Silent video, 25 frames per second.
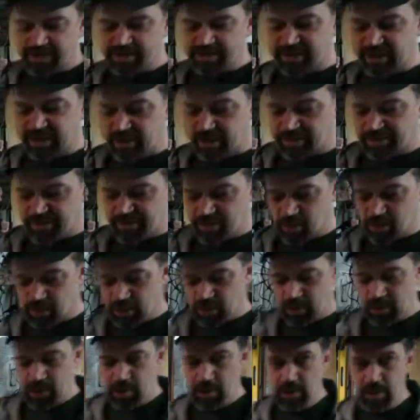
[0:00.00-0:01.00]
I've said it
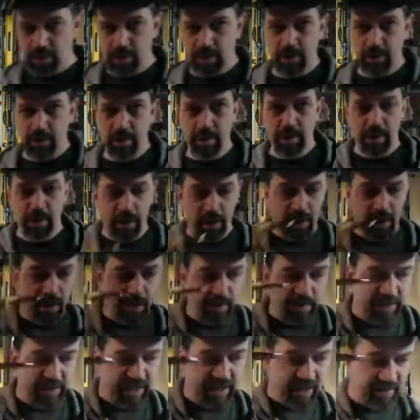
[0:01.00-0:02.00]
before.
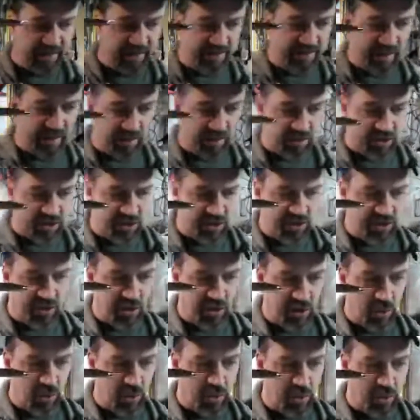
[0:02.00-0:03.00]
Because they're
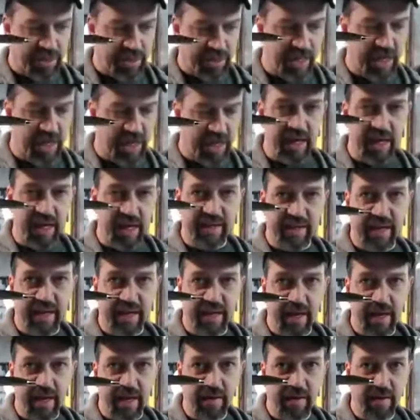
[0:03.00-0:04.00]
so thin at the
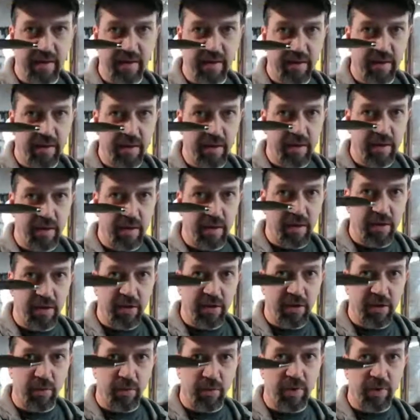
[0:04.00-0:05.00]
end,
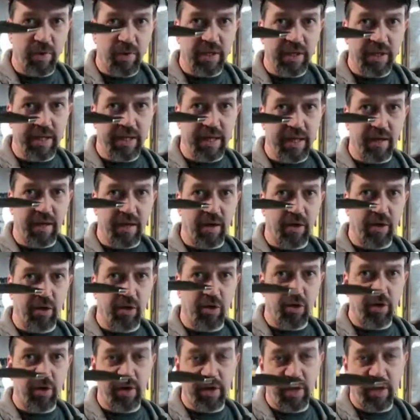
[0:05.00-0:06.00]
you can really get a
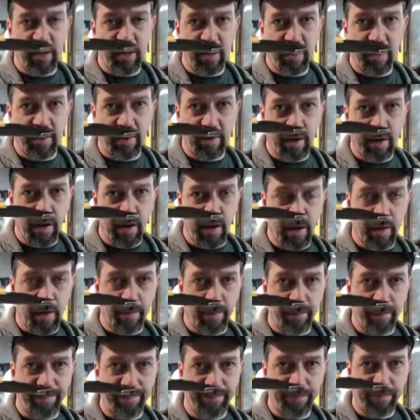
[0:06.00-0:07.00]
good
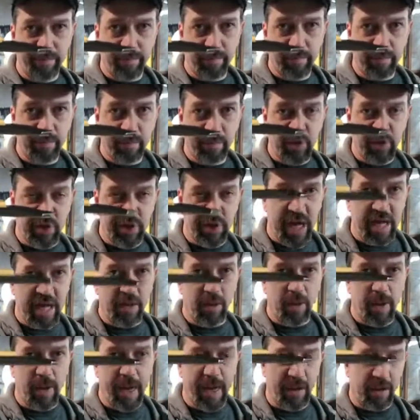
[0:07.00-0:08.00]

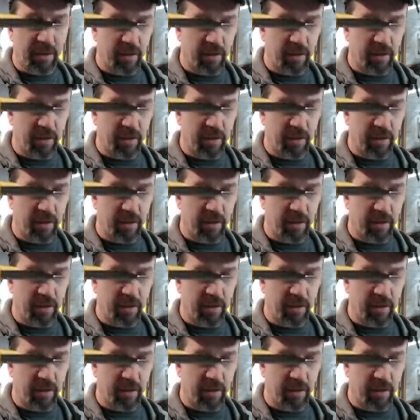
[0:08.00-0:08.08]
shallow